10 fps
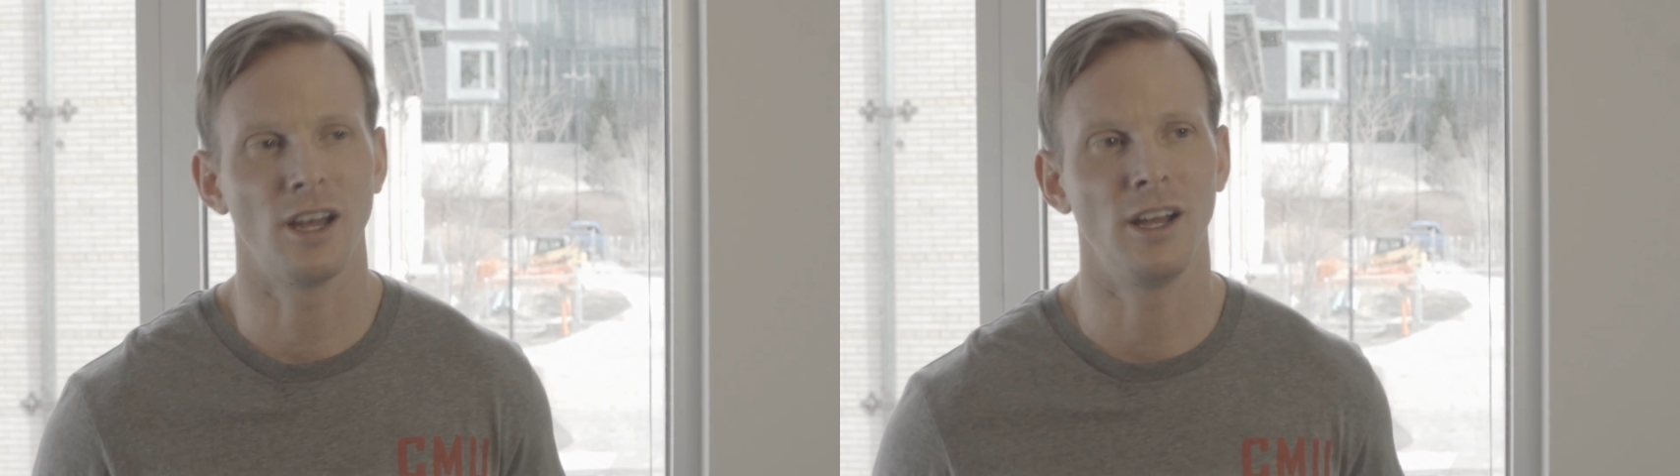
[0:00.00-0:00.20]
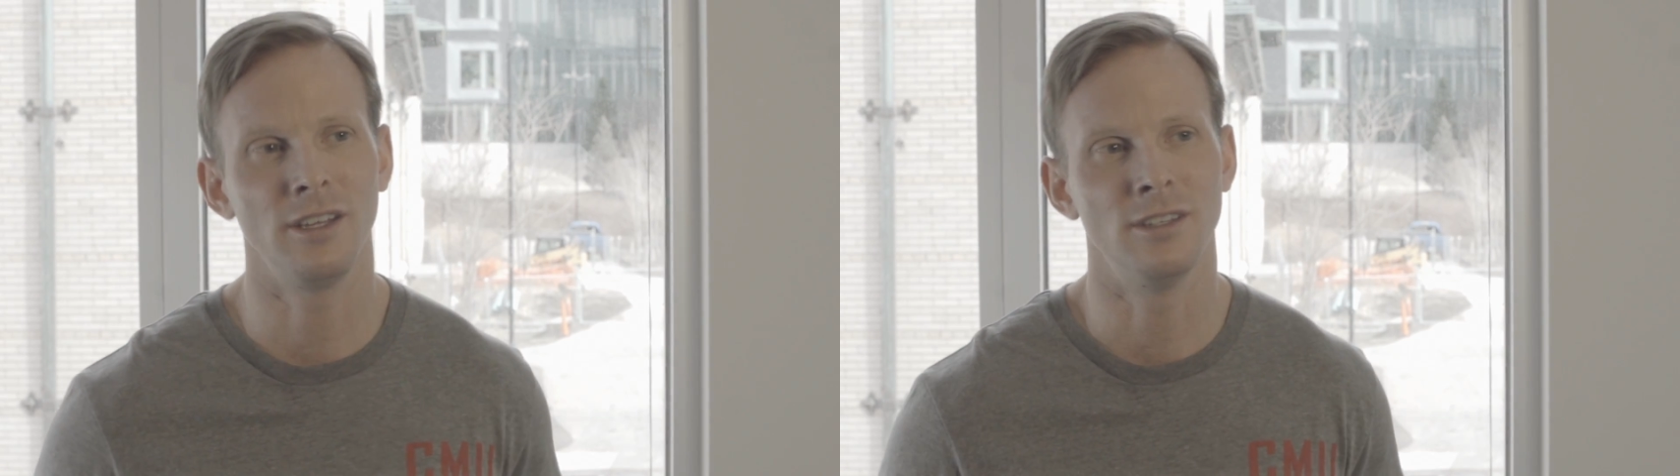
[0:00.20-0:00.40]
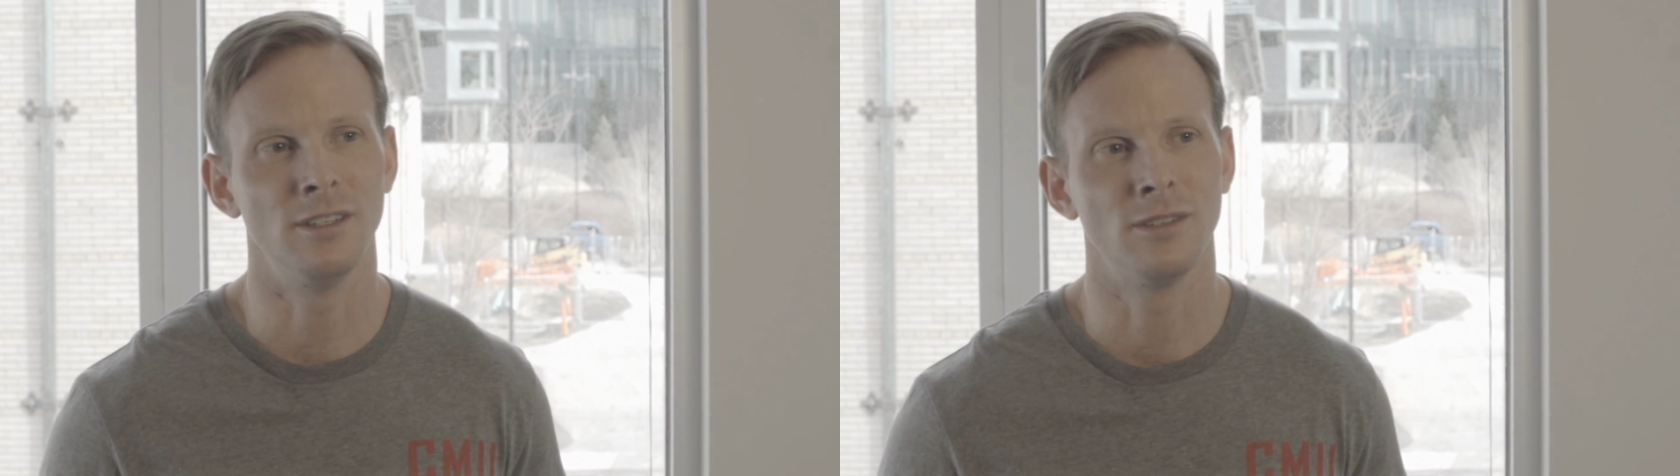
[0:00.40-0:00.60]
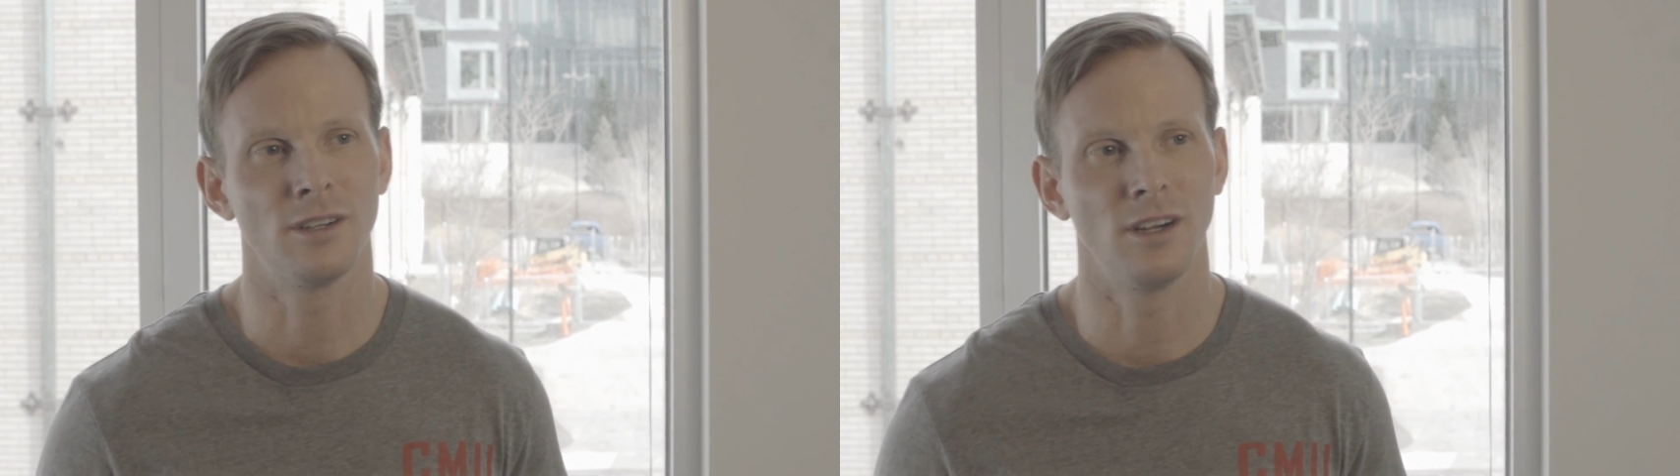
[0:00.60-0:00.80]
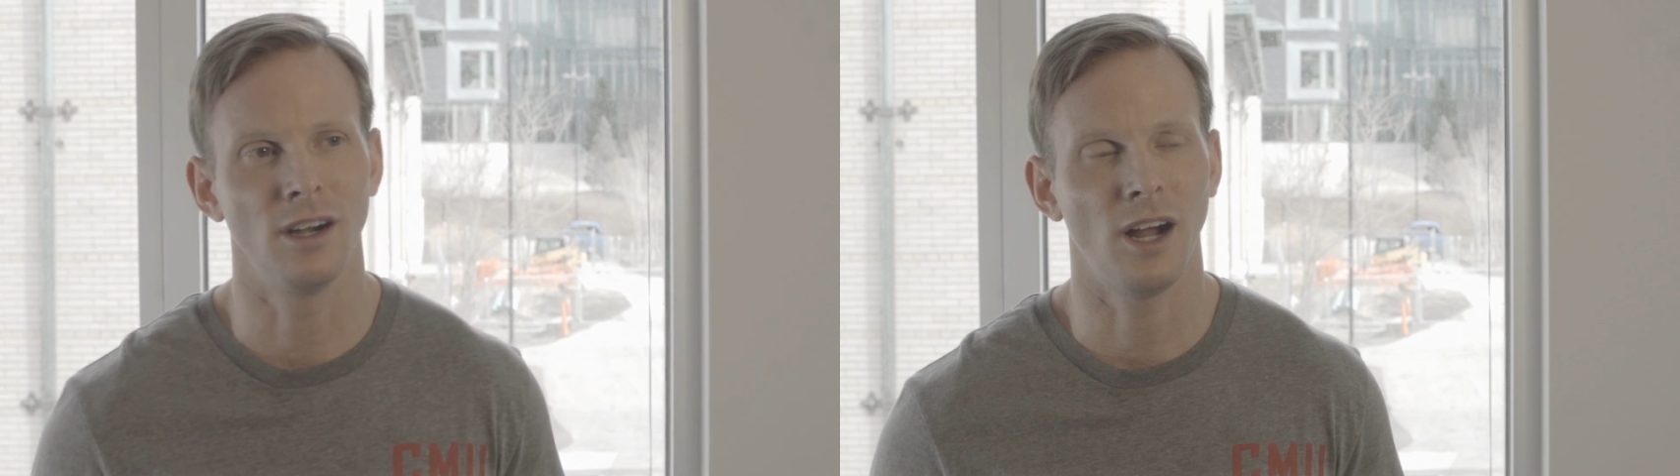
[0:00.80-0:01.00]
I
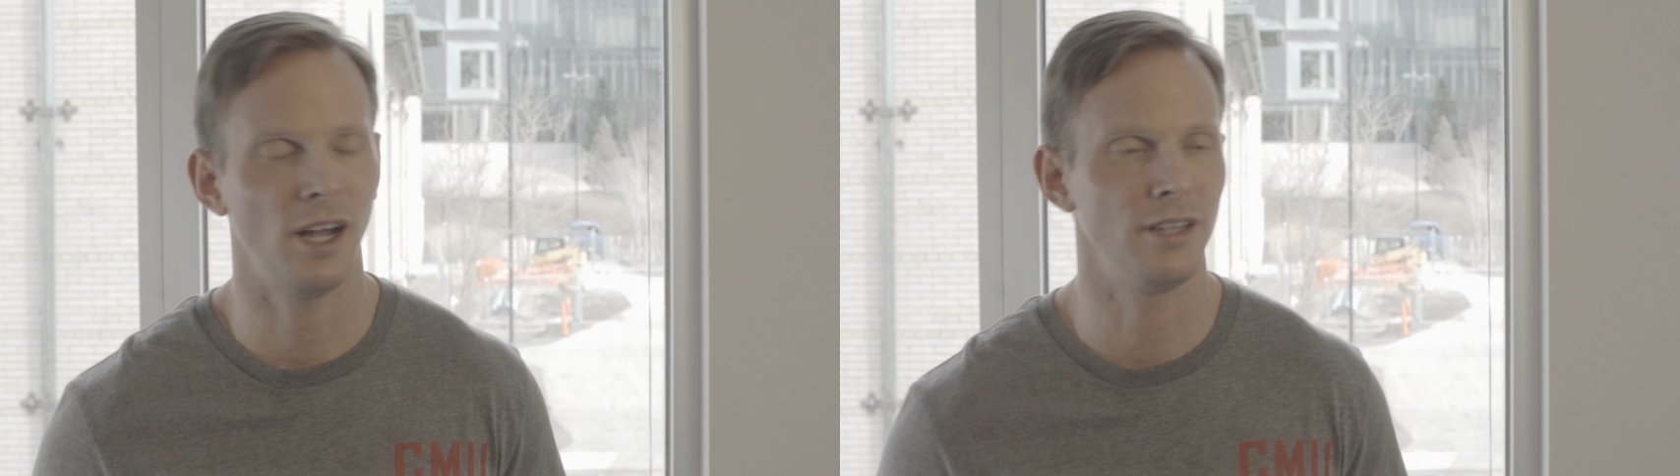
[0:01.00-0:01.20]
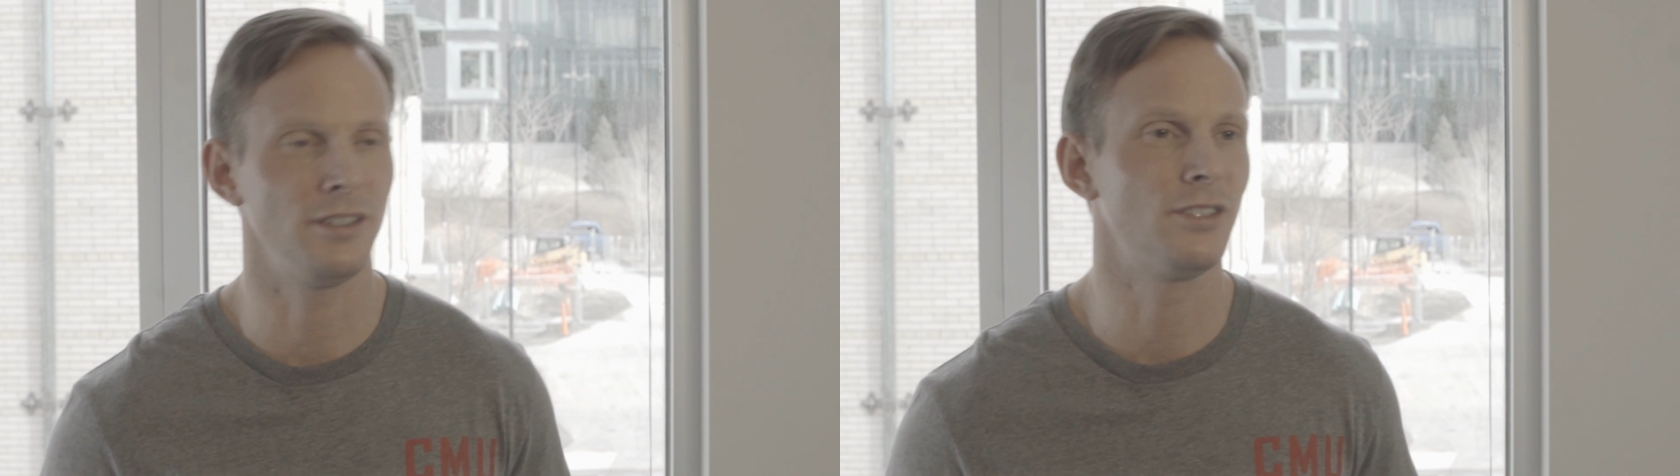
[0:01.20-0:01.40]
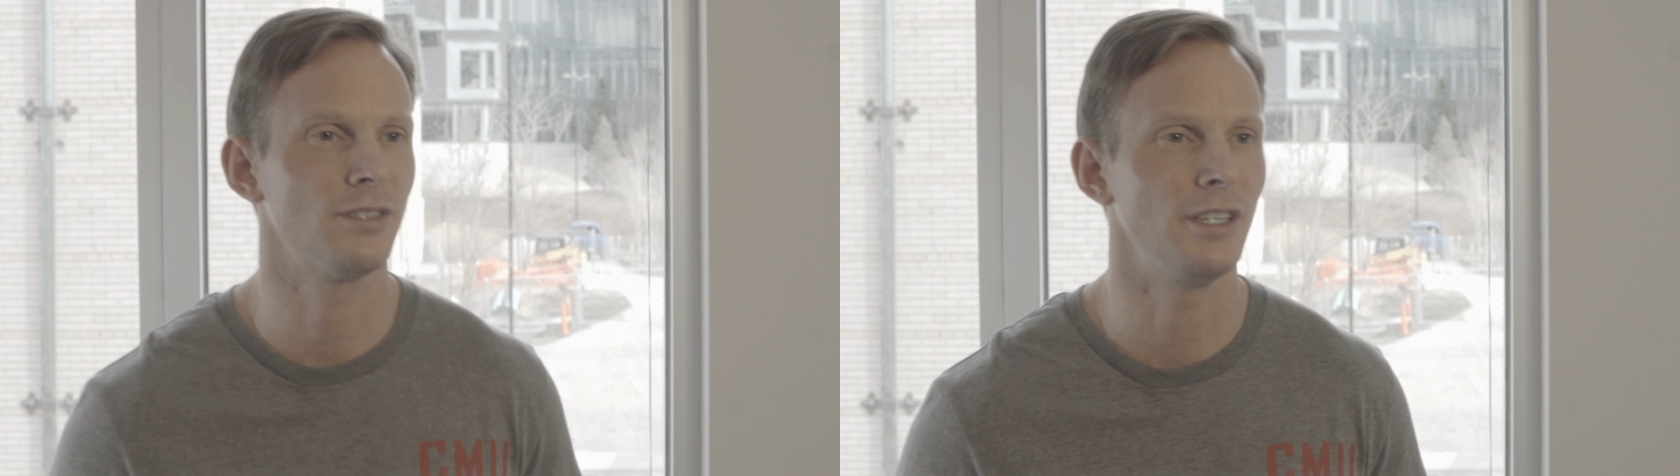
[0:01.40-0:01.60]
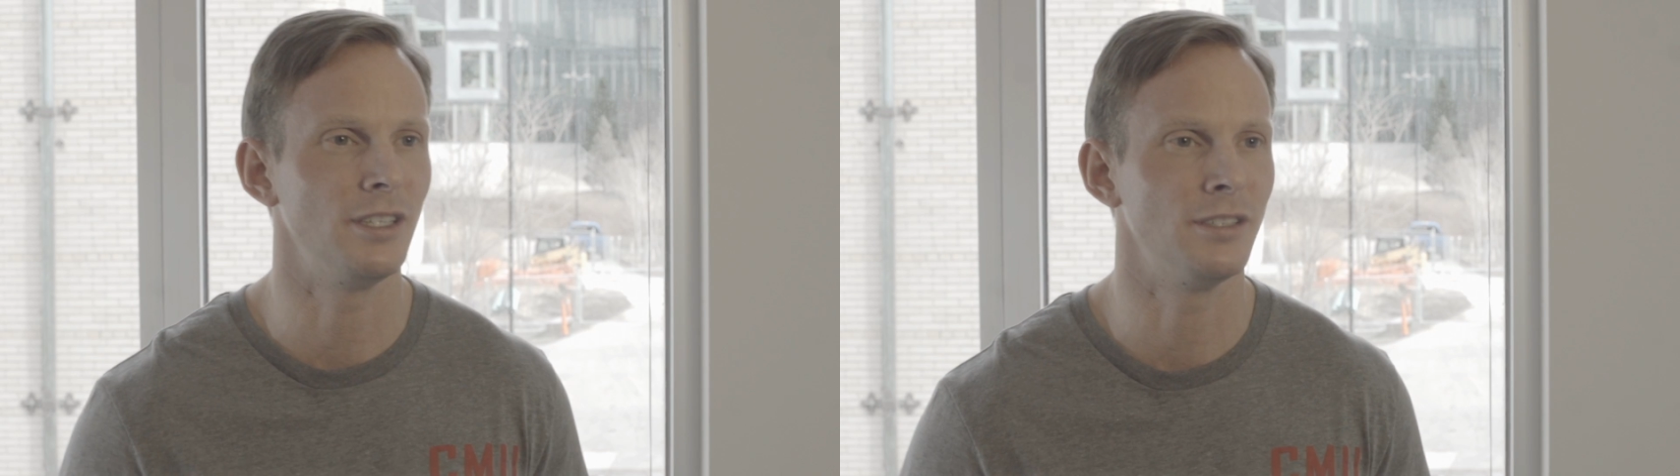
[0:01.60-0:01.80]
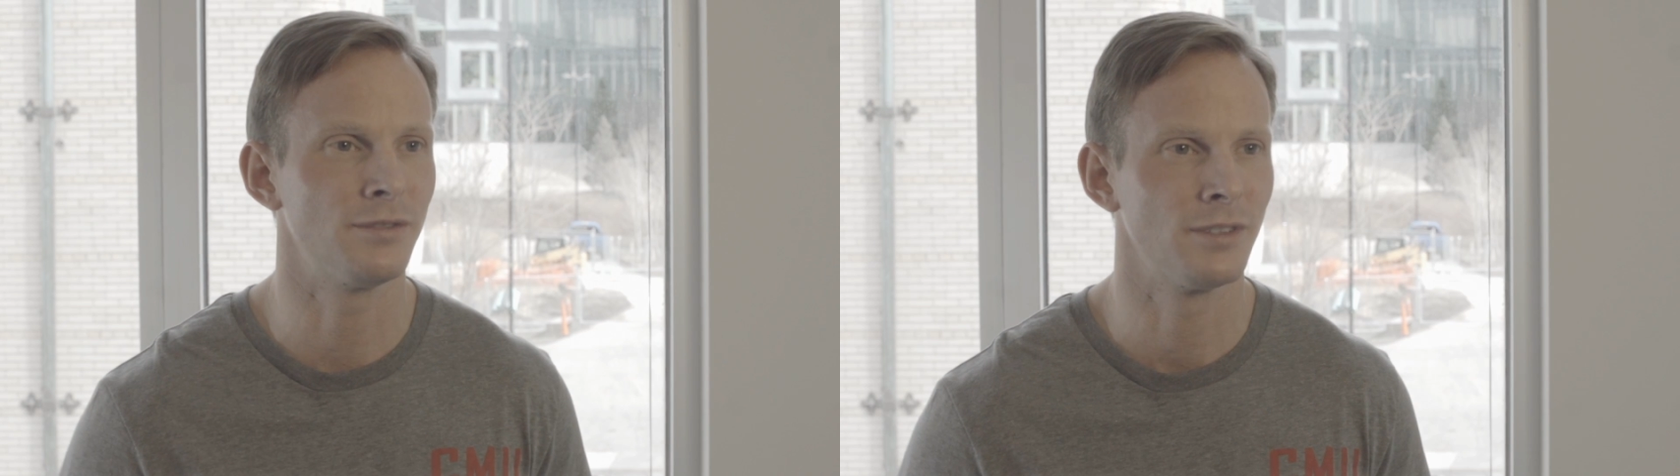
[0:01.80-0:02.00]
know are highly
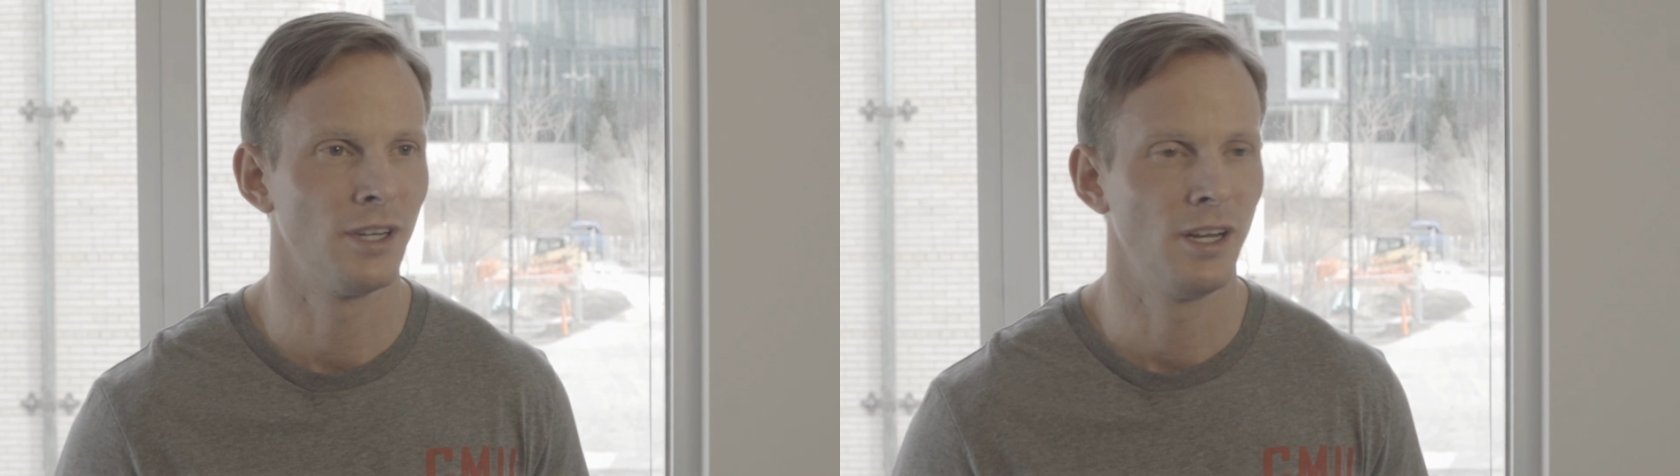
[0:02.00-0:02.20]
creative,